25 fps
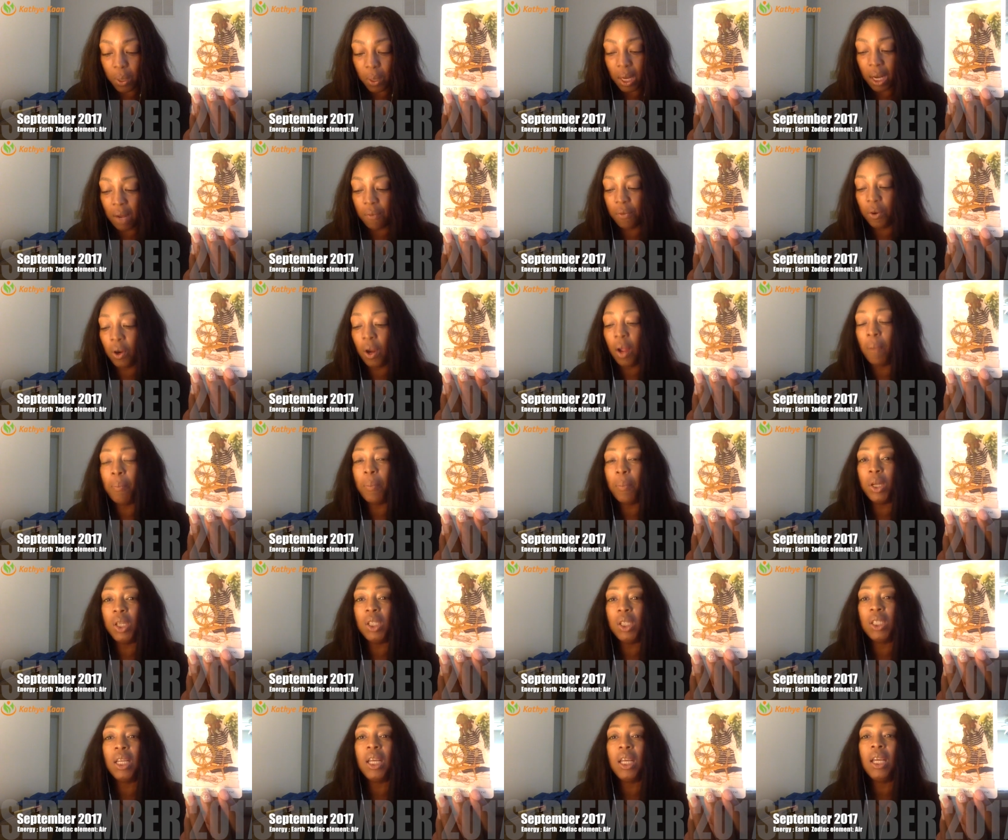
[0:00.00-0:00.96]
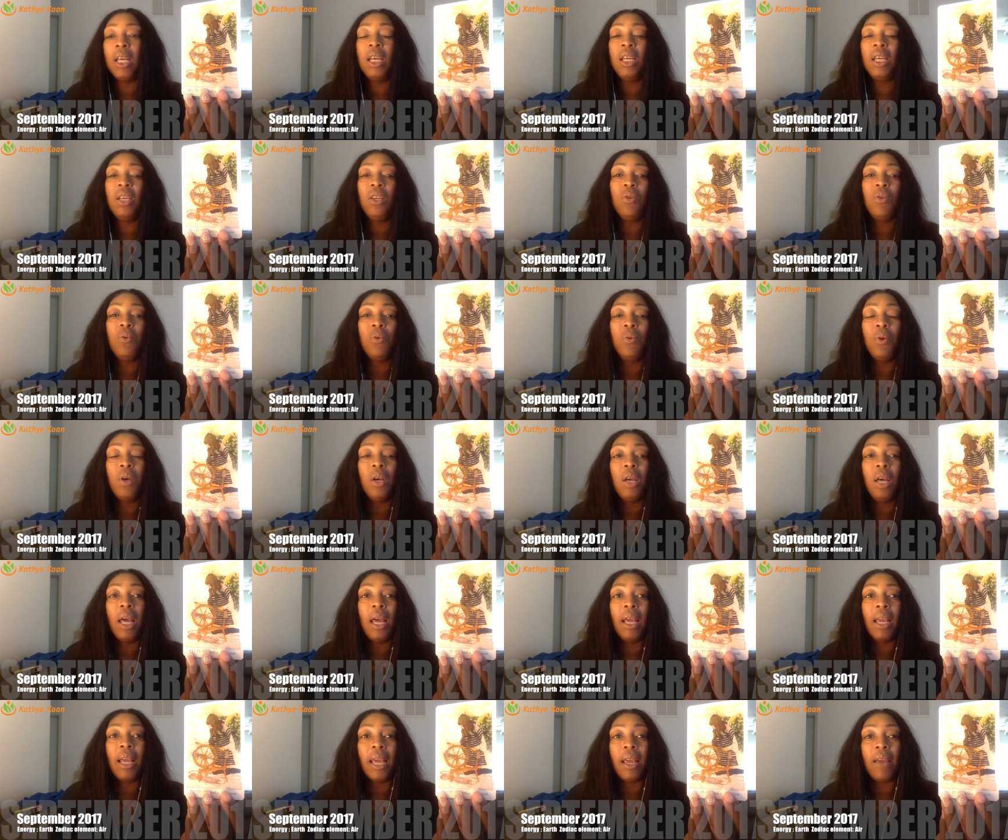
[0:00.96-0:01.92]
Whenever a month you
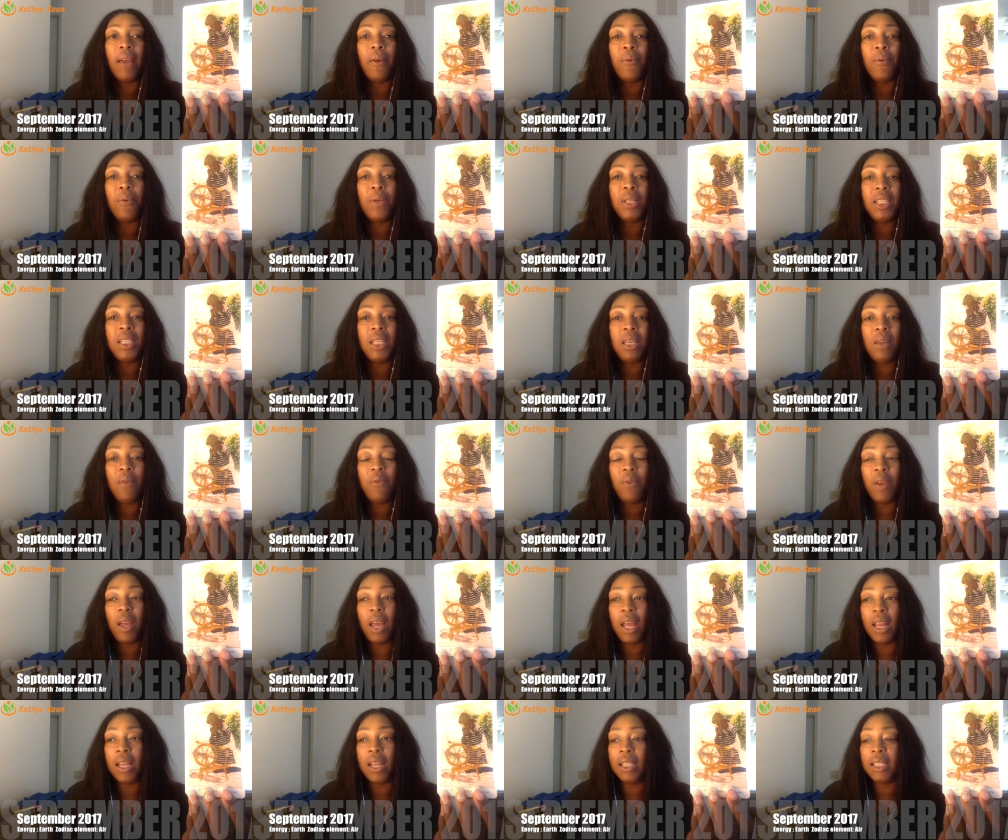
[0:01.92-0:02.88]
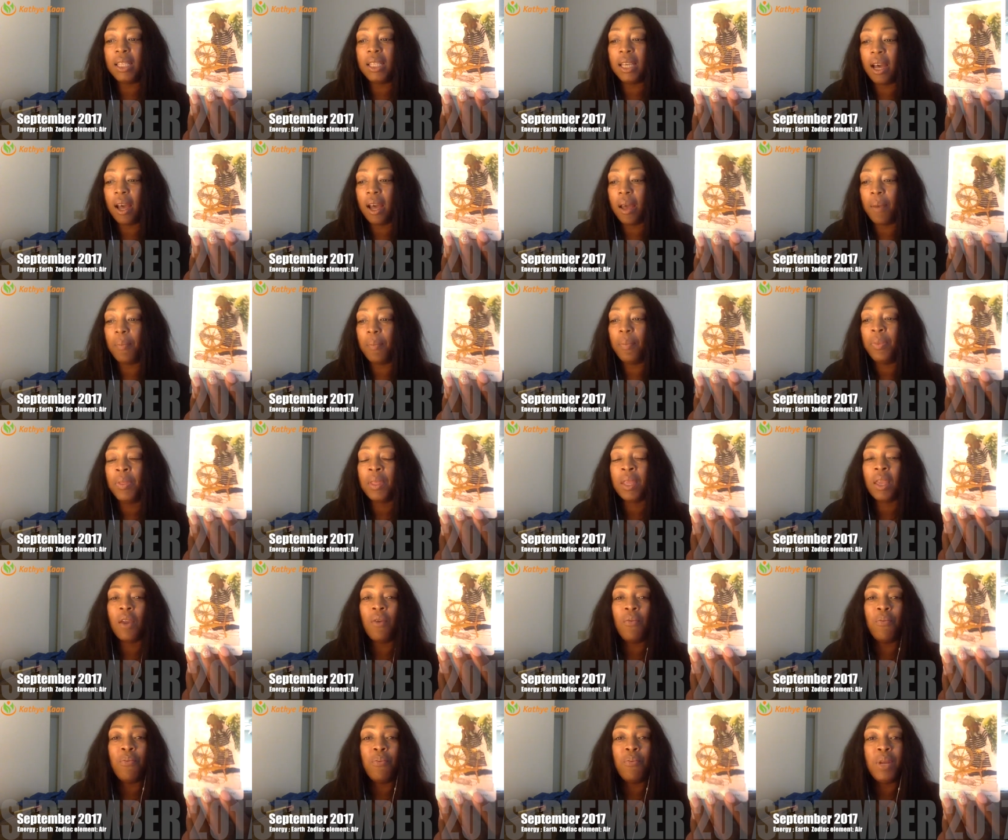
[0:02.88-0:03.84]
receive any time
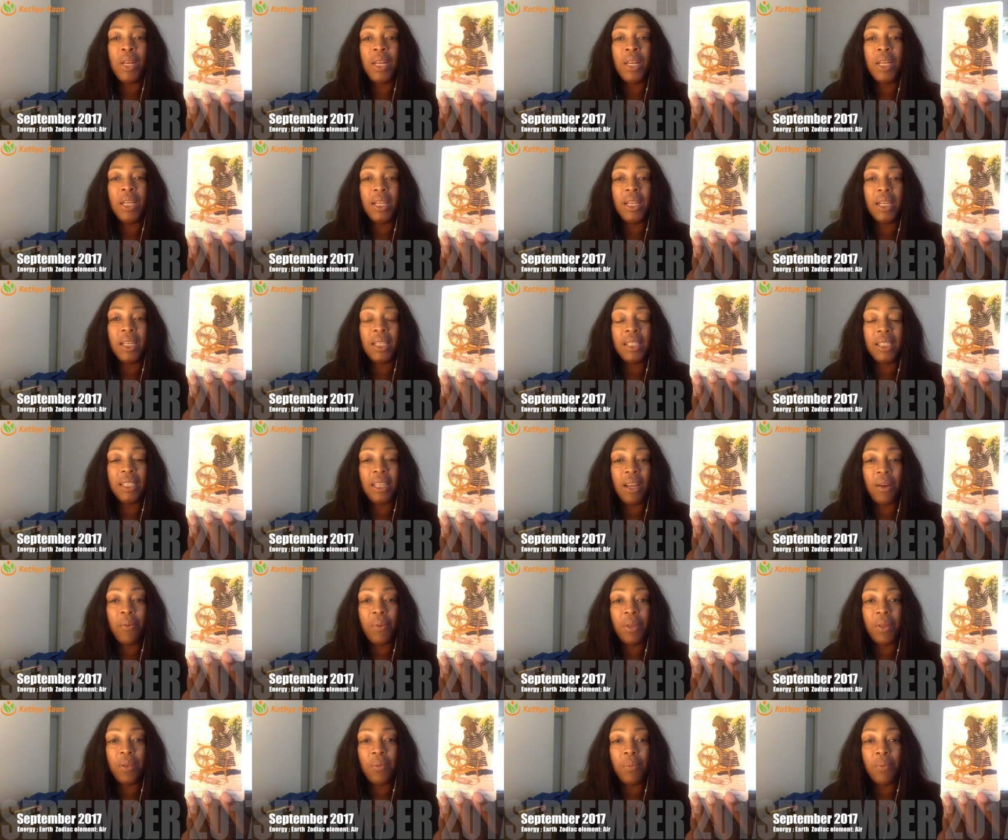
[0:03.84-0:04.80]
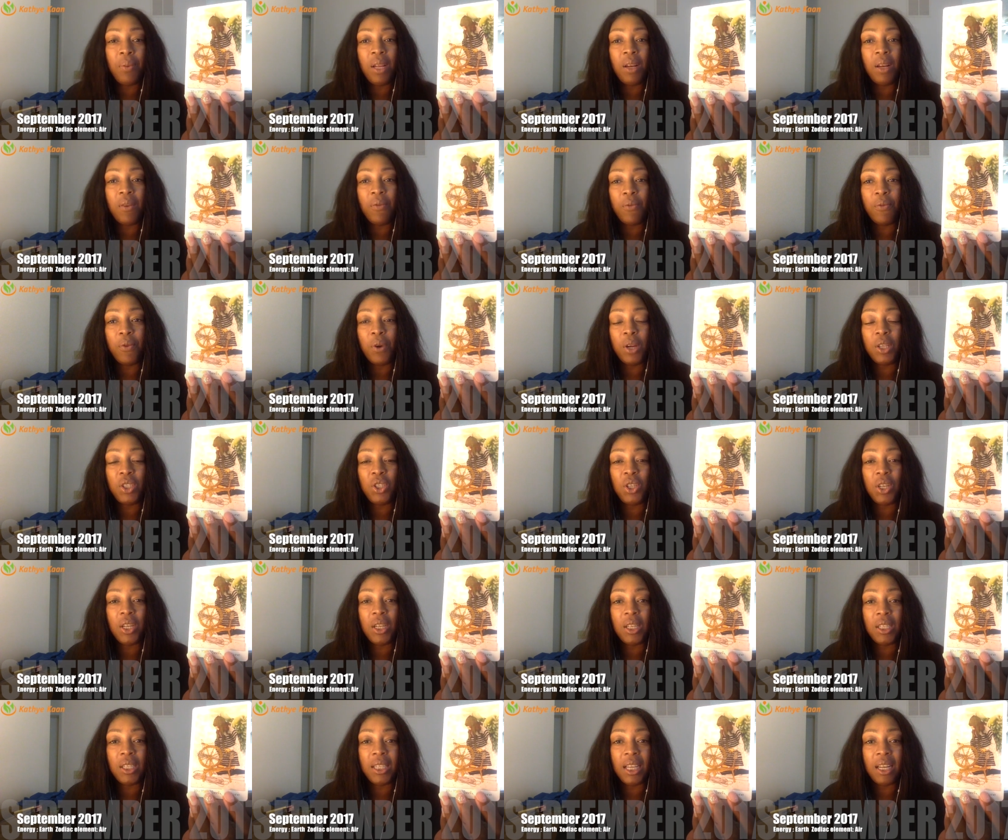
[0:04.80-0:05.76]
a reading is there with the Wheel of
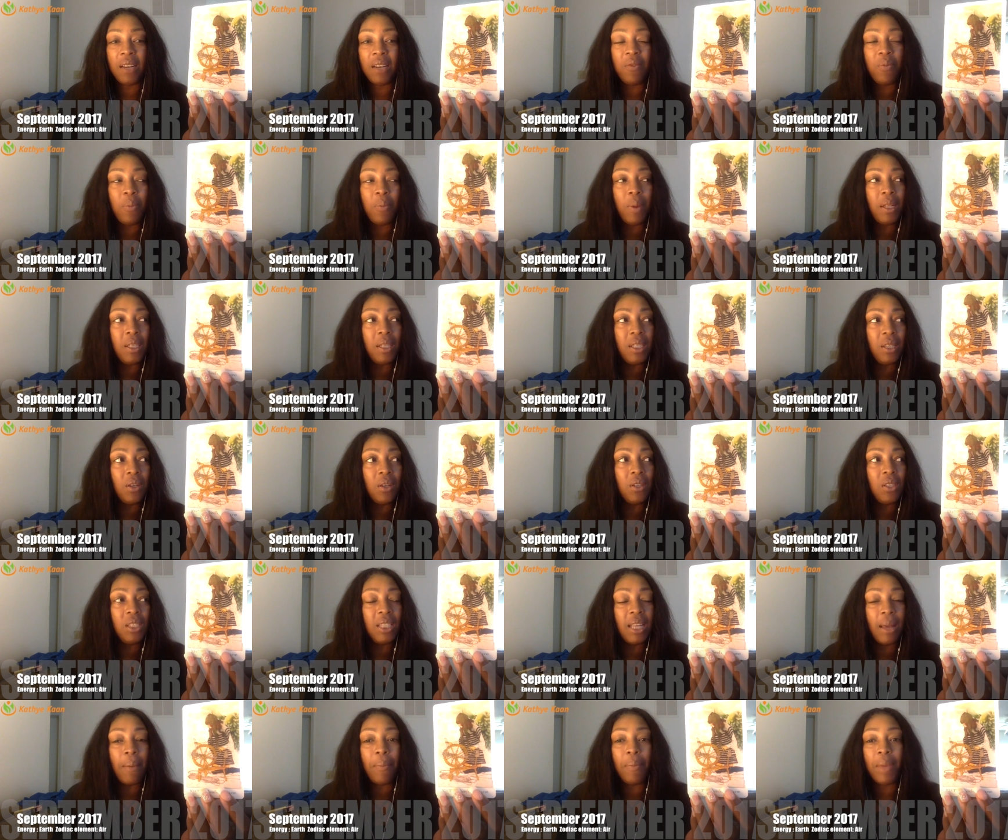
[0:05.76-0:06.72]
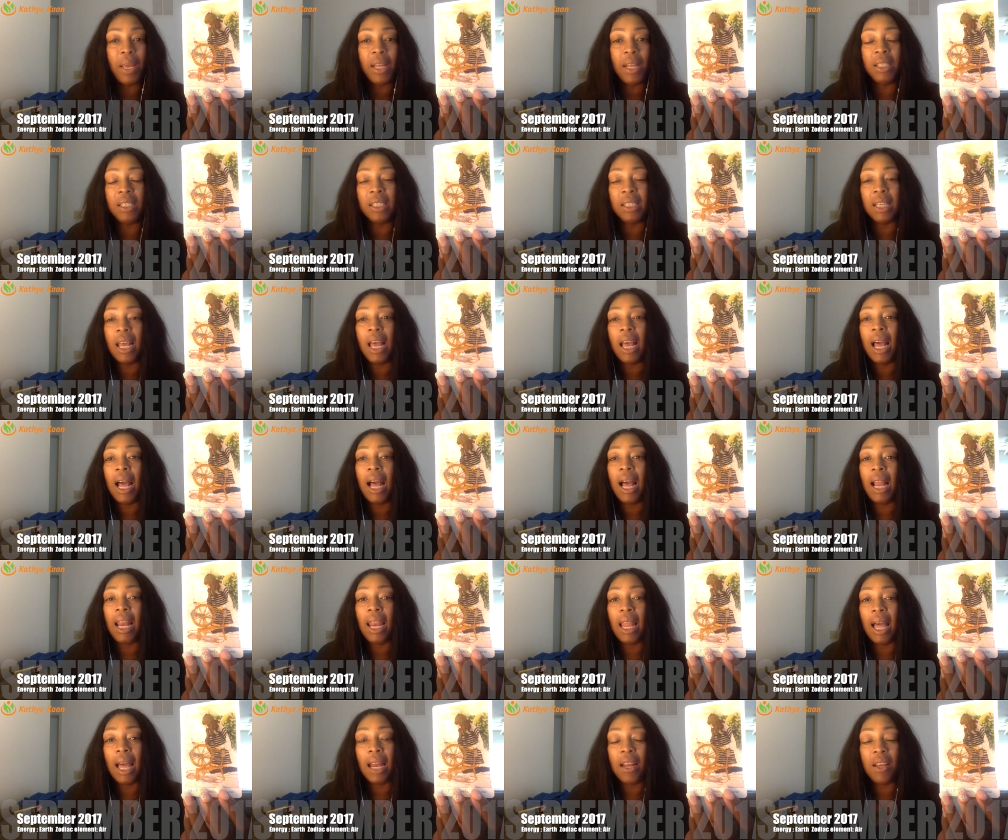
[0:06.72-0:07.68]
Fortune and Ten of Pentacles, that means
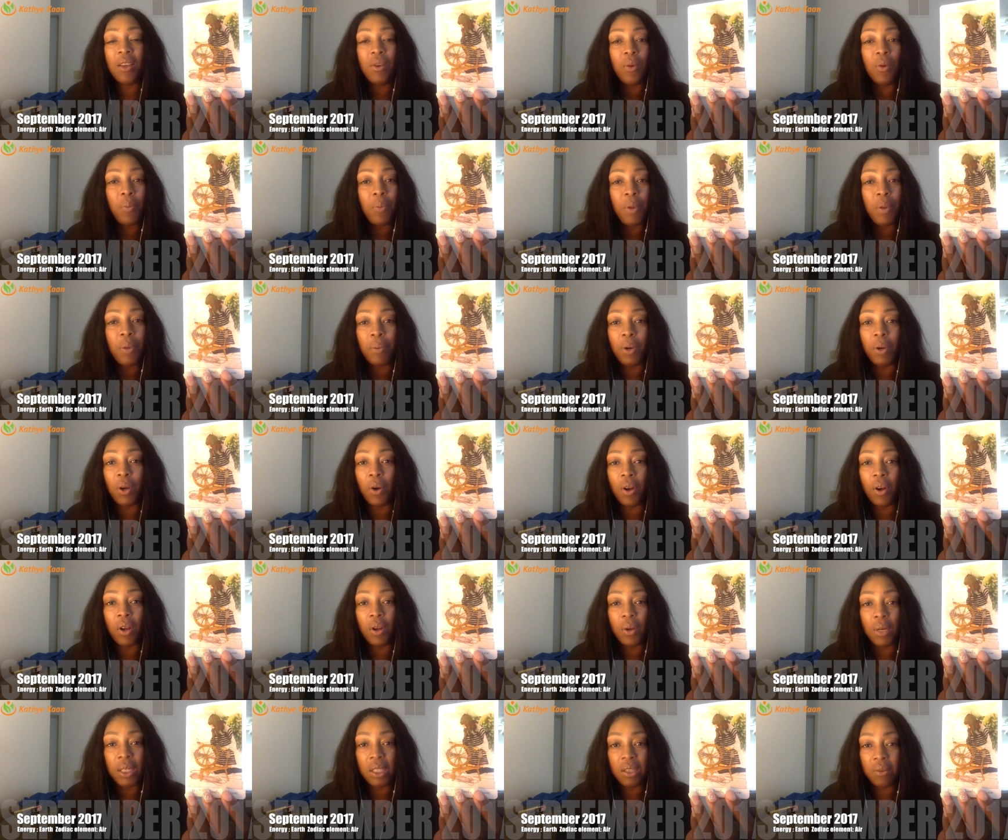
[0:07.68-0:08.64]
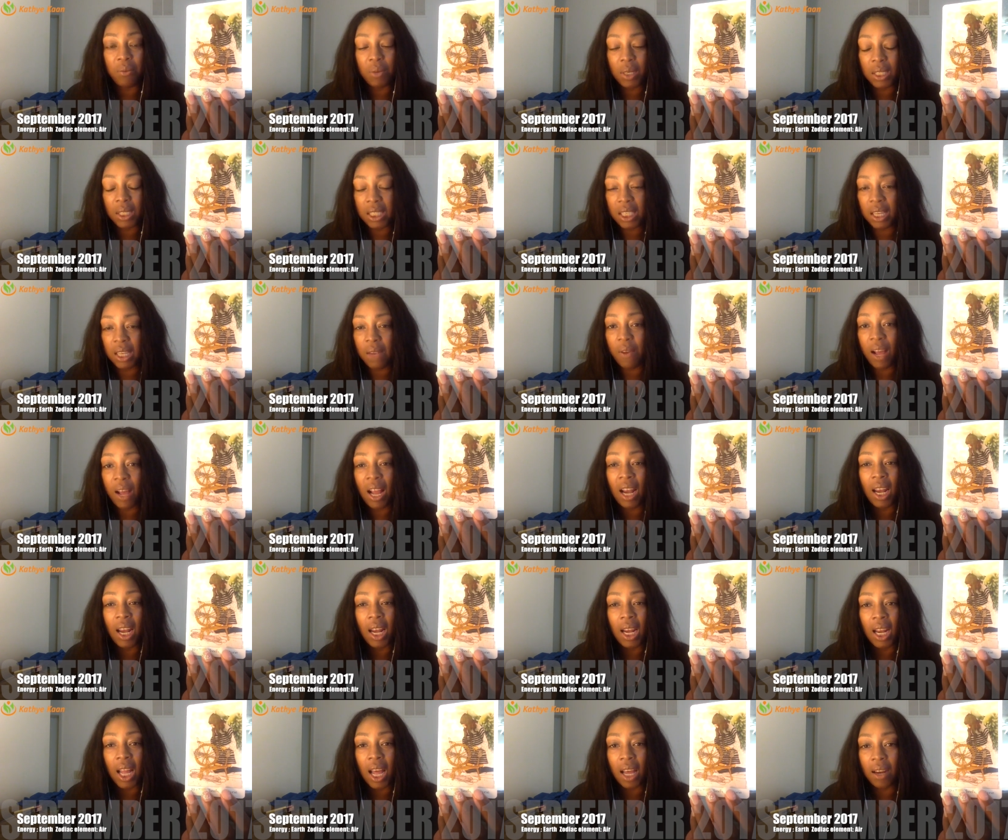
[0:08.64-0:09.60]
a lot of you people are going to receive a
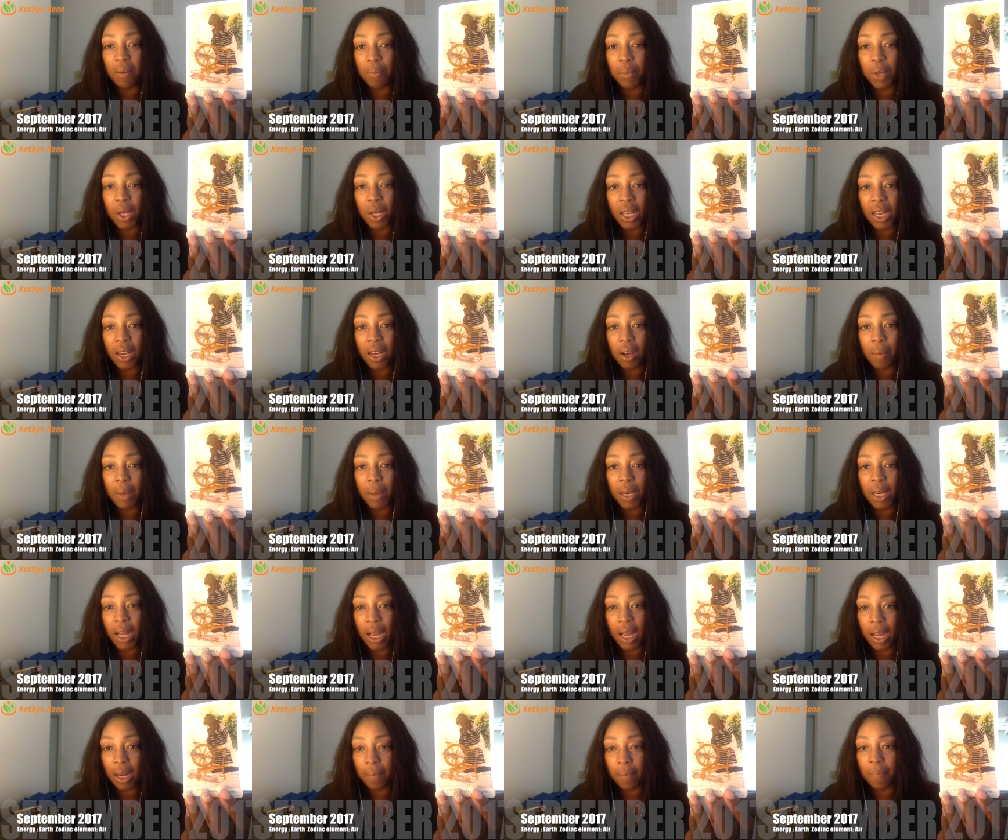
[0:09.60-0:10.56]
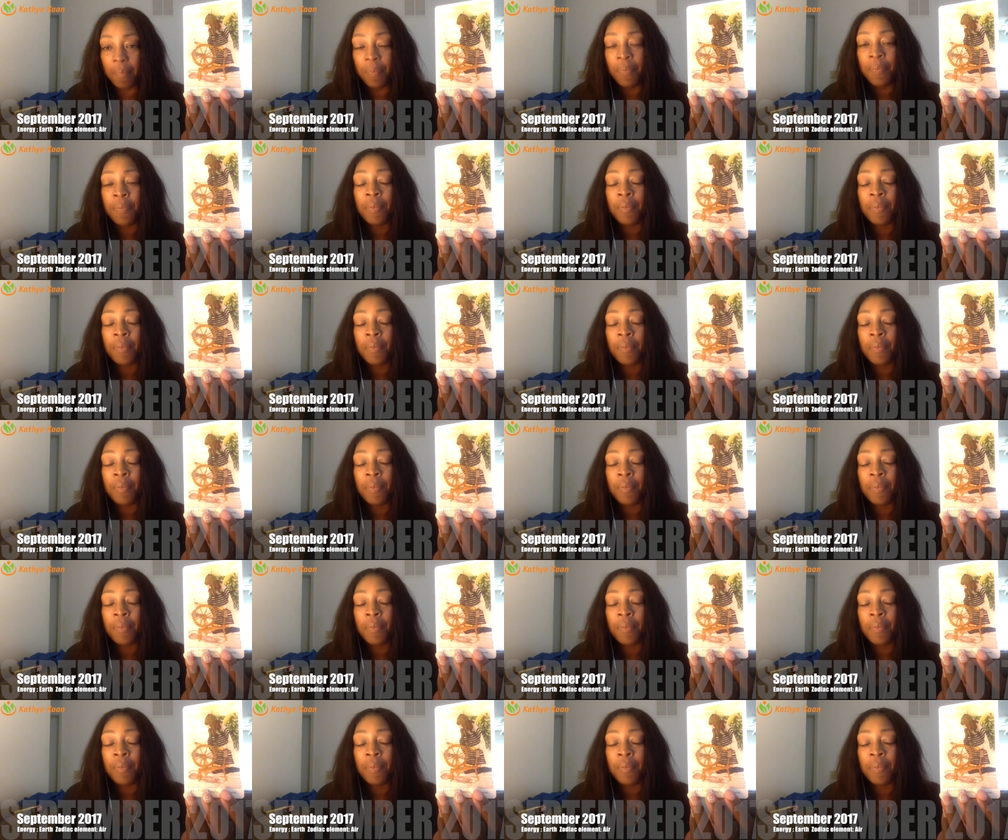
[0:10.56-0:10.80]
lot of money coming in.